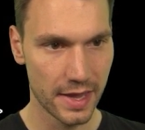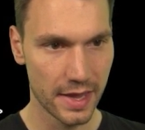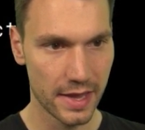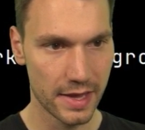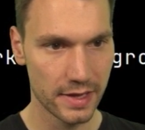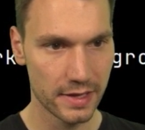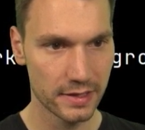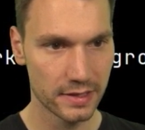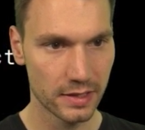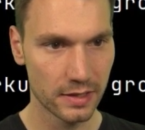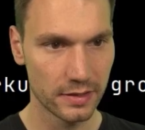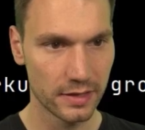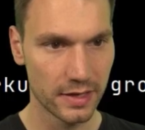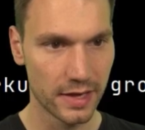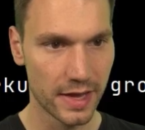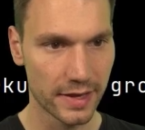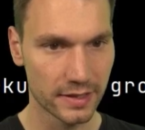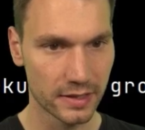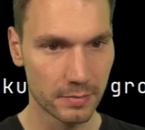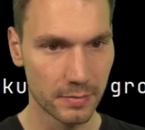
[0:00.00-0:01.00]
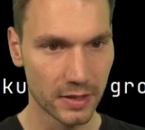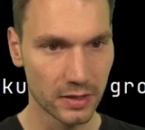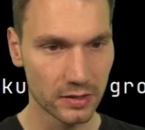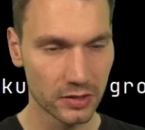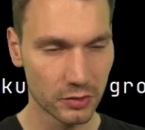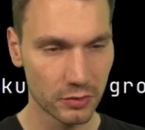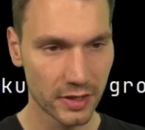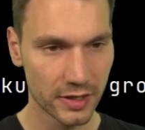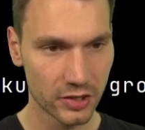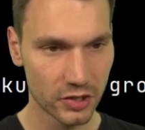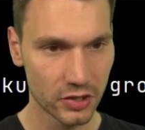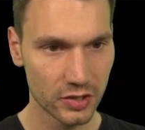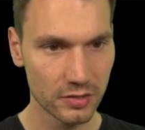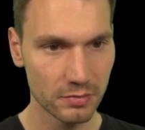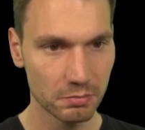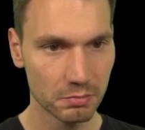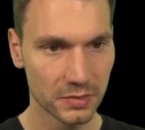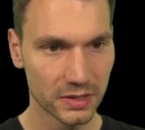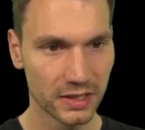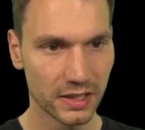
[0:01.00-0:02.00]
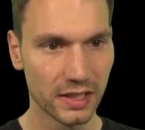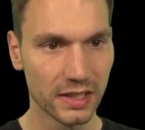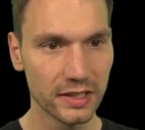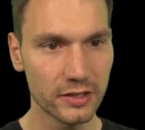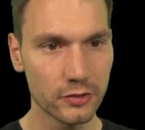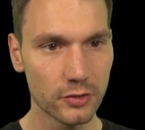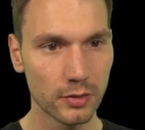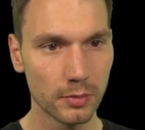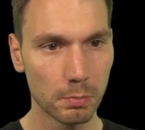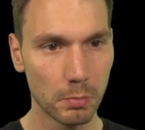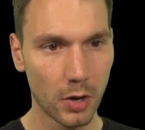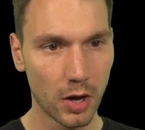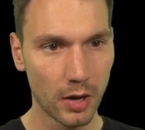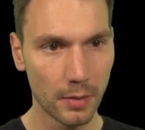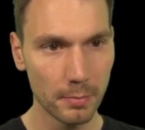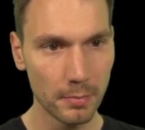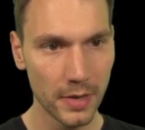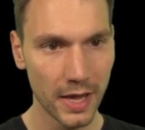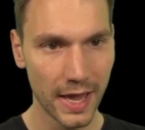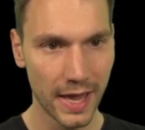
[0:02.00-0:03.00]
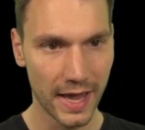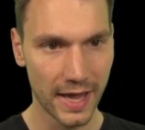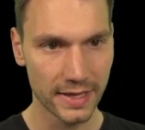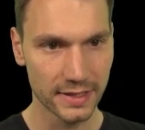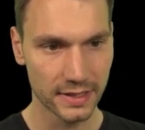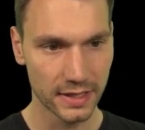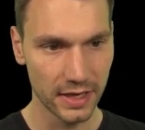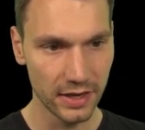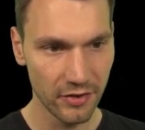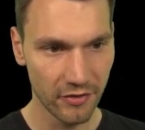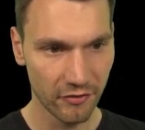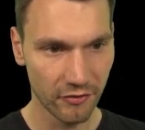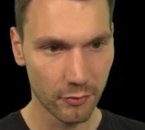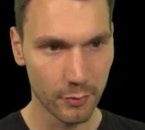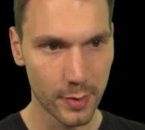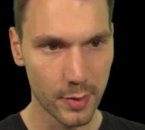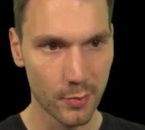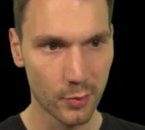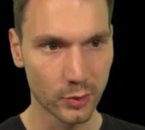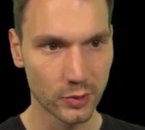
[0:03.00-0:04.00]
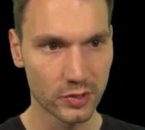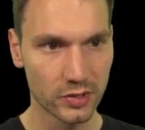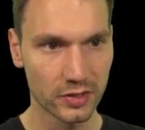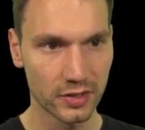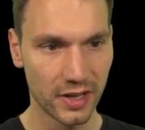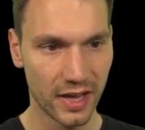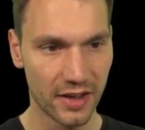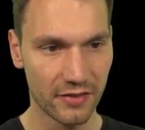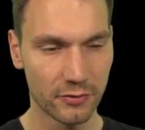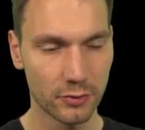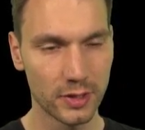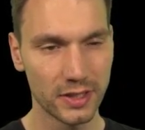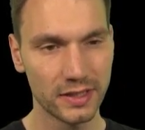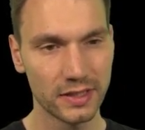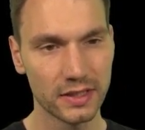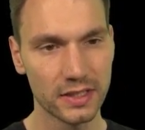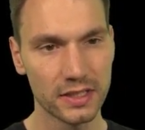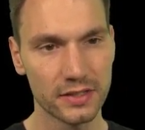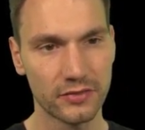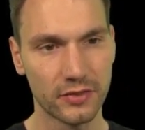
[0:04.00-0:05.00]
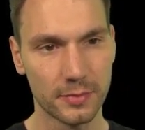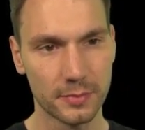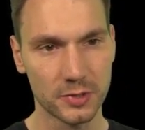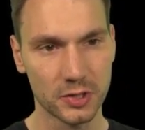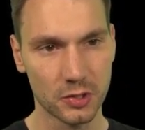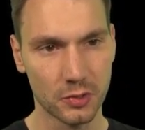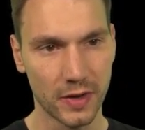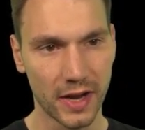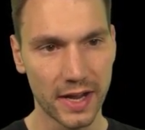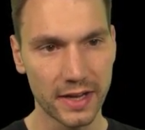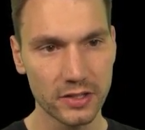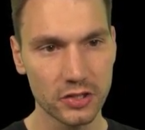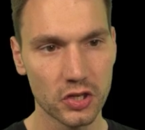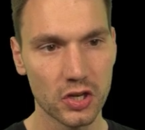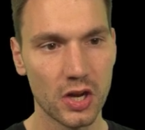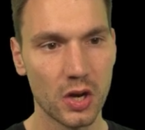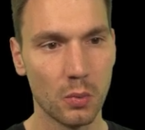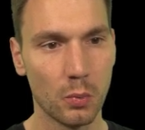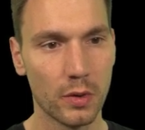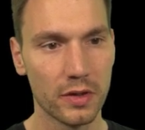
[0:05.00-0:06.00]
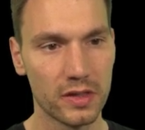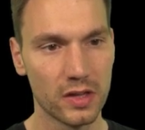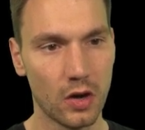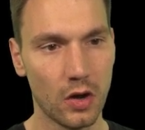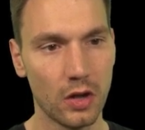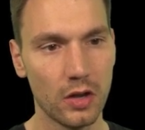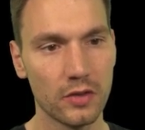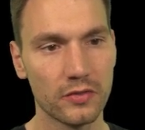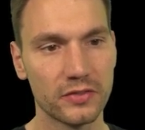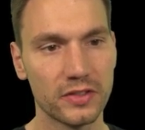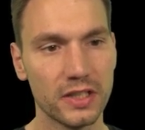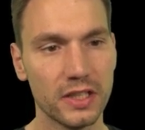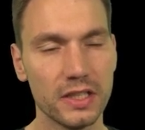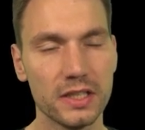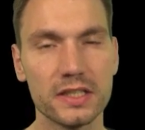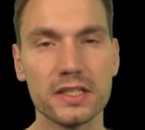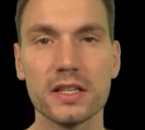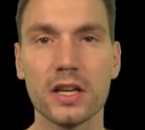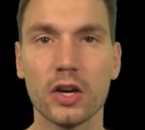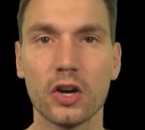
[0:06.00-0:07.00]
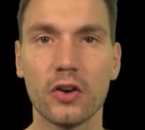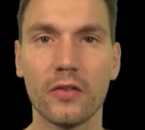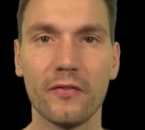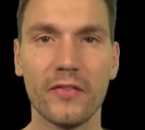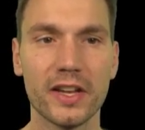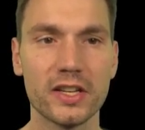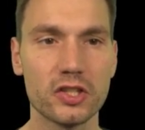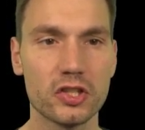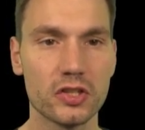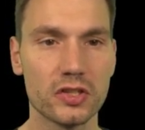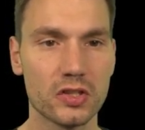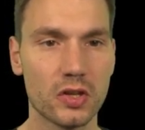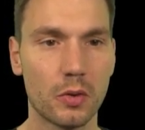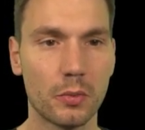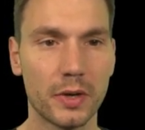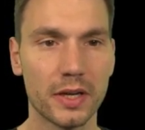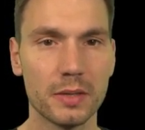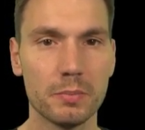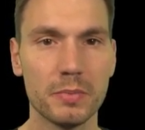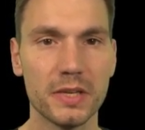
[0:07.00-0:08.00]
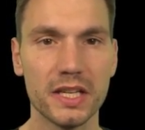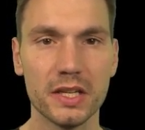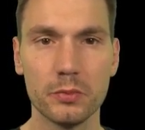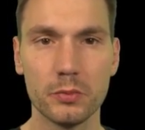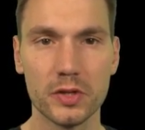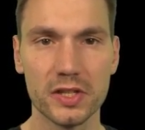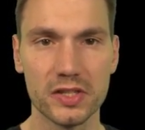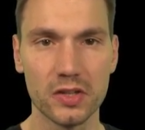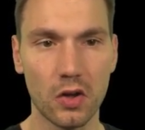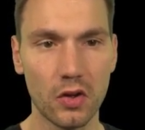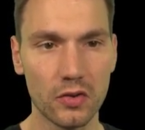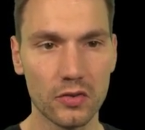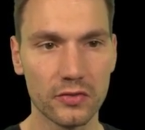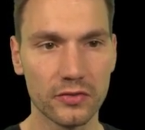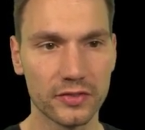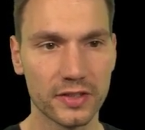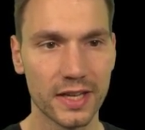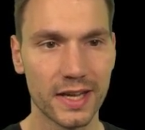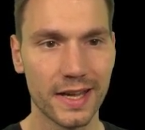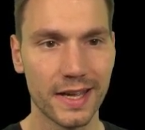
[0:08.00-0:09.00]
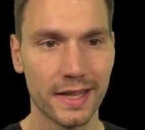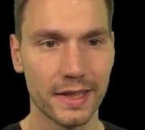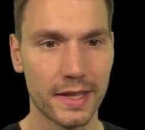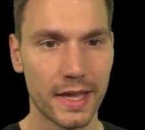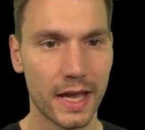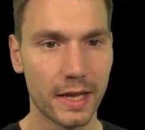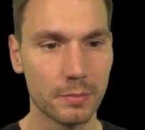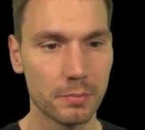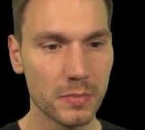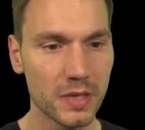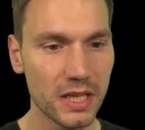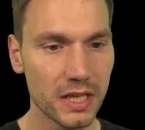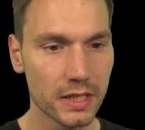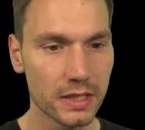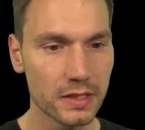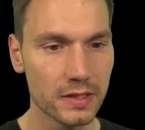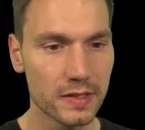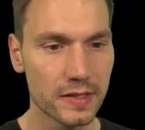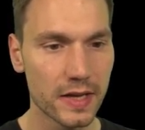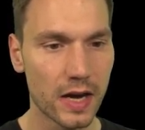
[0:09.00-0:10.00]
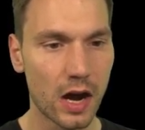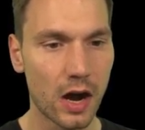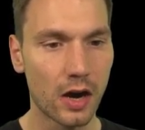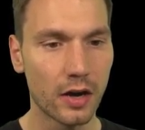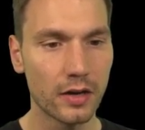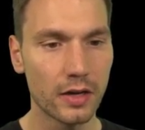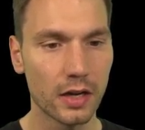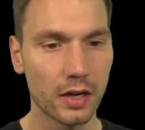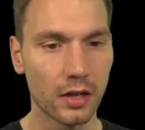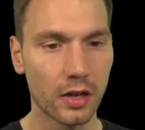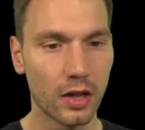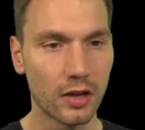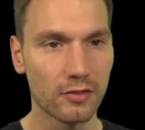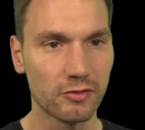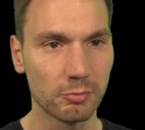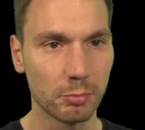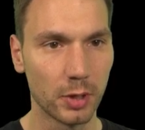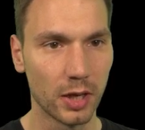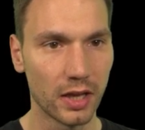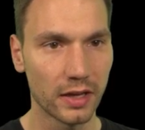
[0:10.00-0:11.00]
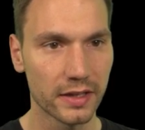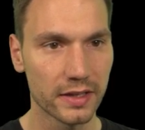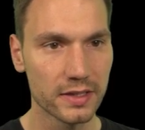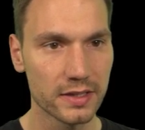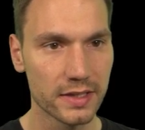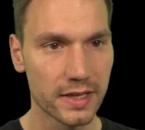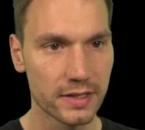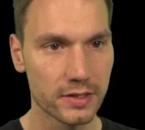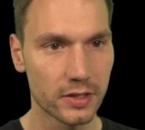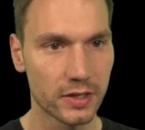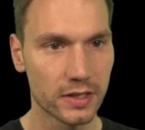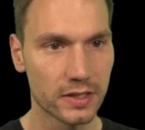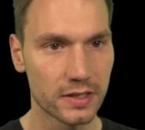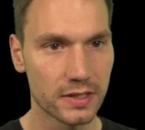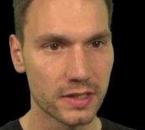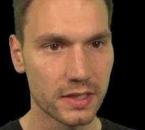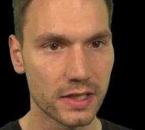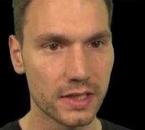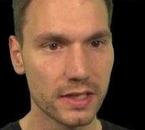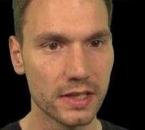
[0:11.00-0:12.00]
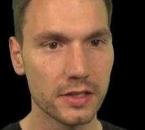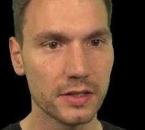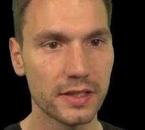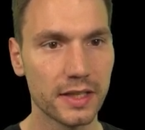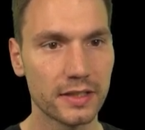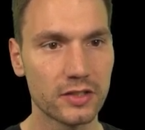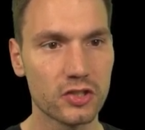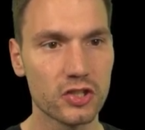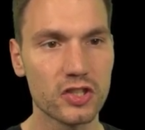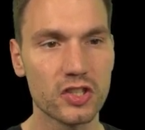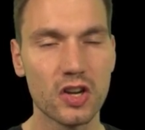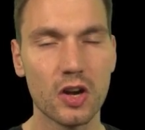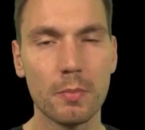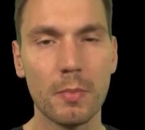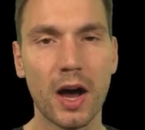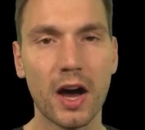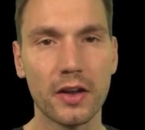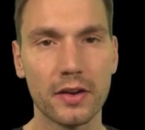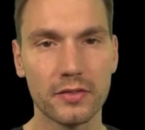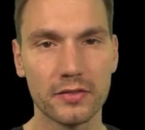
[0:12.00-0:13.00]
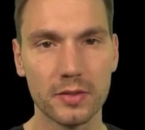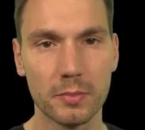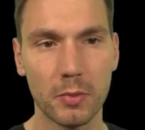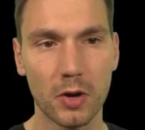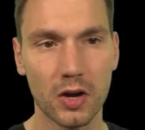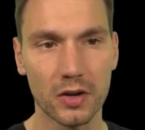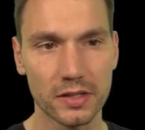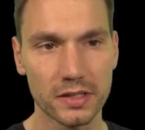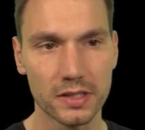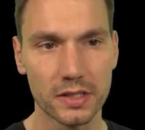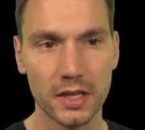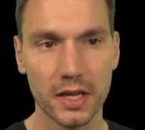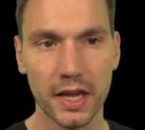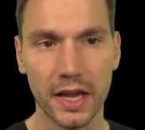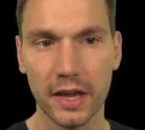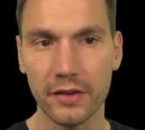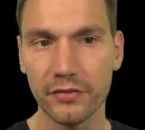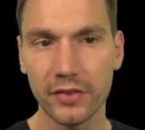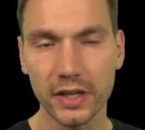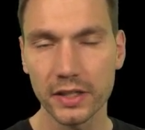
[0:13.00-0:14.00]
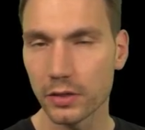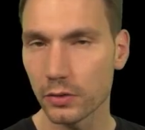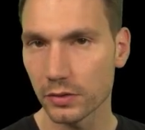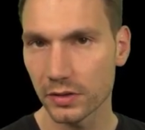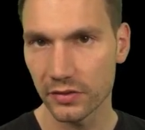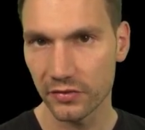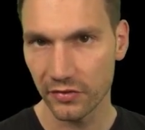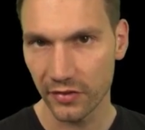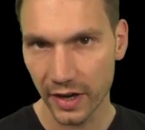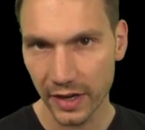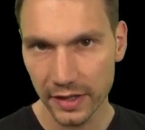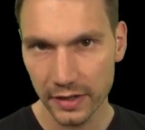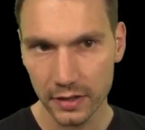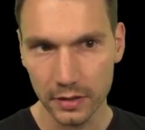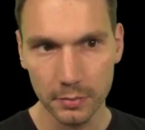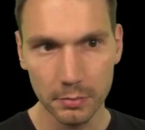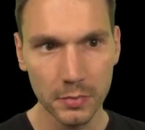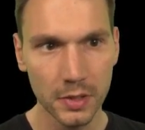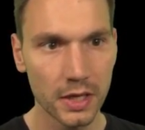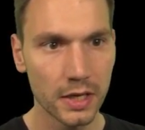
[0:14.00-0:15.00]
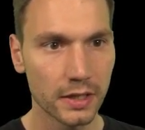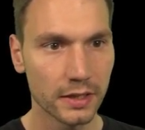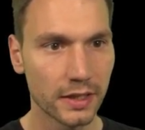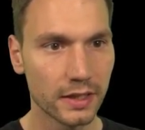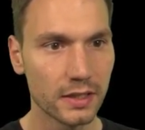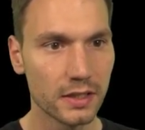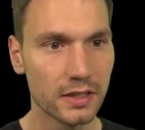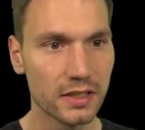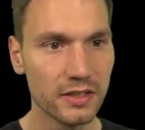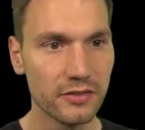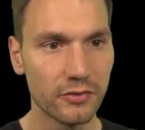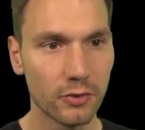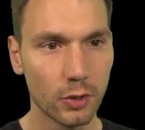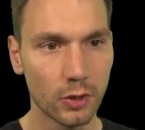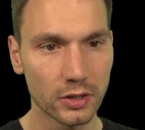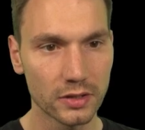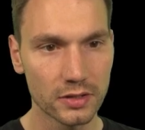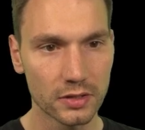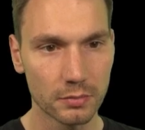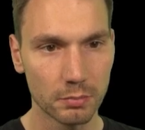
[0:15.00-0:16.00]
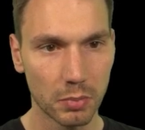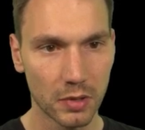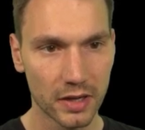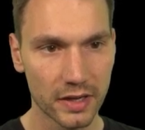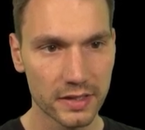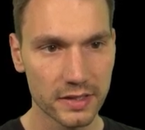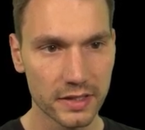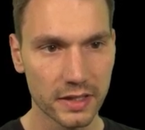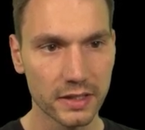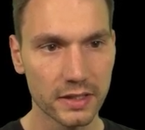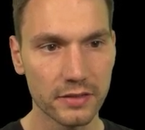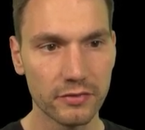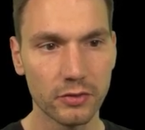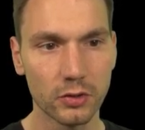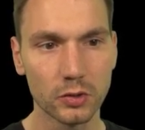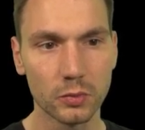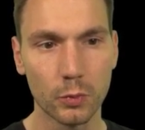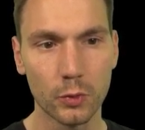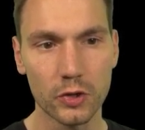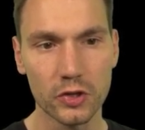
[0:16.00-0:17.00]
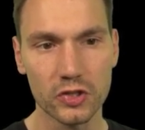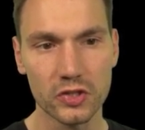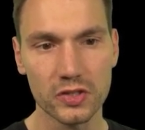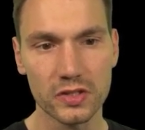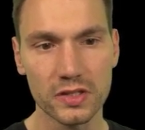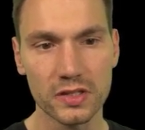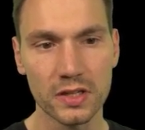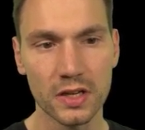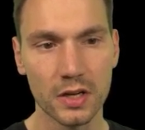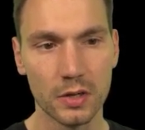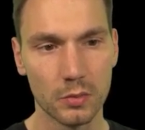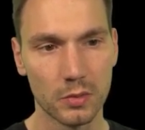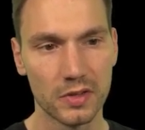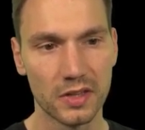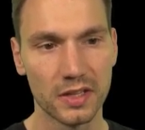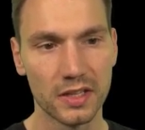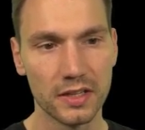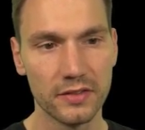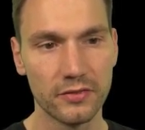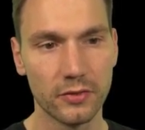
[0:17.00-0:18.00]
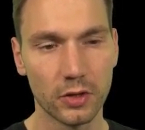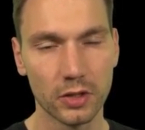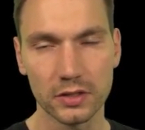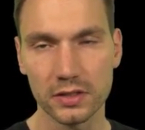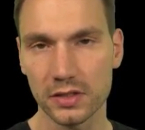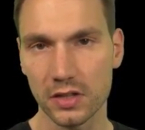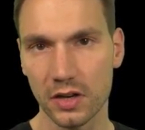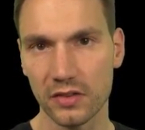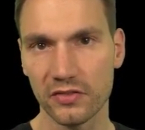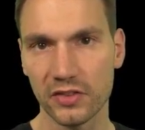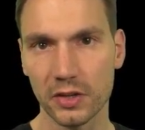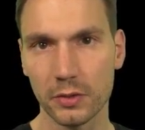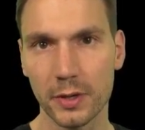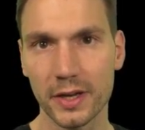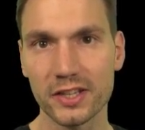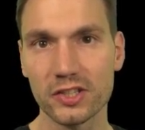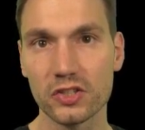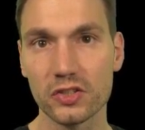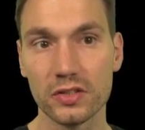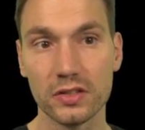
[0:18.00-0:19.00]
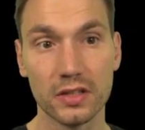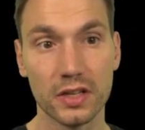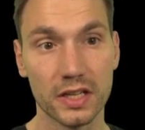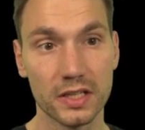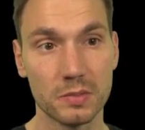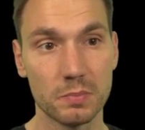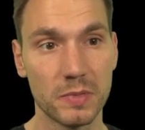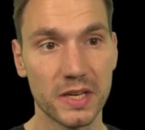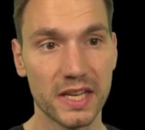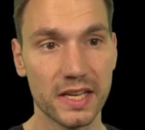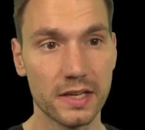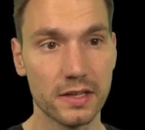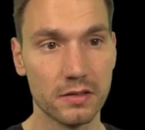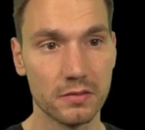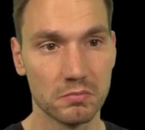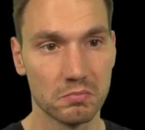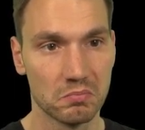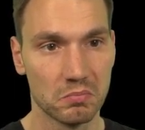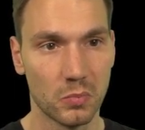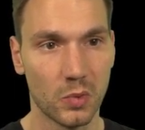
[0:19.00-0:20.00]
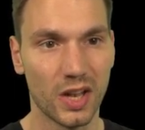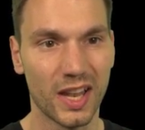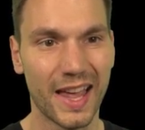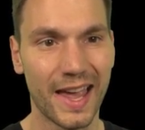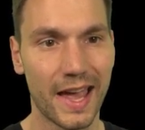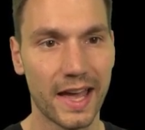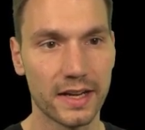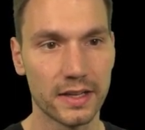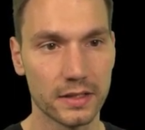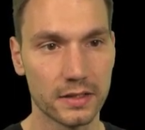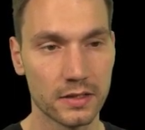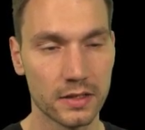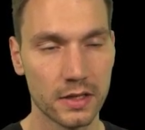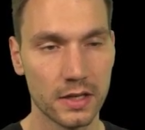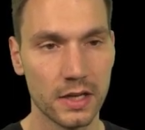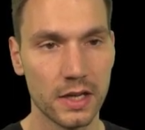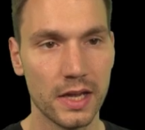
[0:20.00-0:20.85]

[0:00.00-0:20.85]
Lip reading: is an XML structure, the literal pom, as if we would have written this from scratch with all of these conventions already being resolved. That means there are a lot of plugins, as you can see here, that just come out of the box. If I don't define them, then the default plugins and default versions with the default configuration is being, well, added.